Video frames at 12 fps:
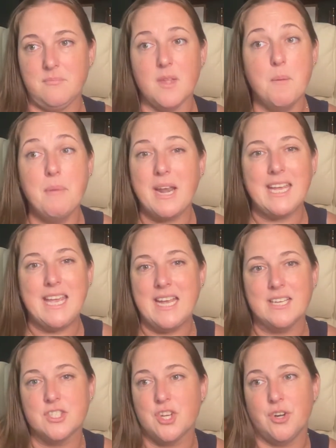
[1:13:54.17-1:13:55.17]
but I
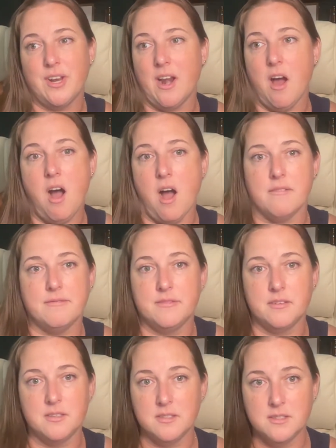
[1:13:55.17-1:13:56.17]
can't turn it off.
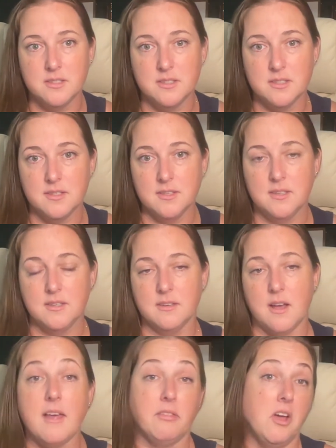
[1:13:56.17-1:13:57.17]

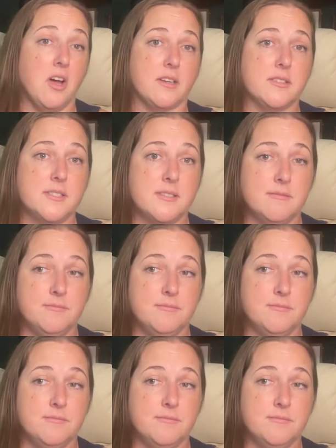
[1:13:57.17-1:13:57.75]
I looked.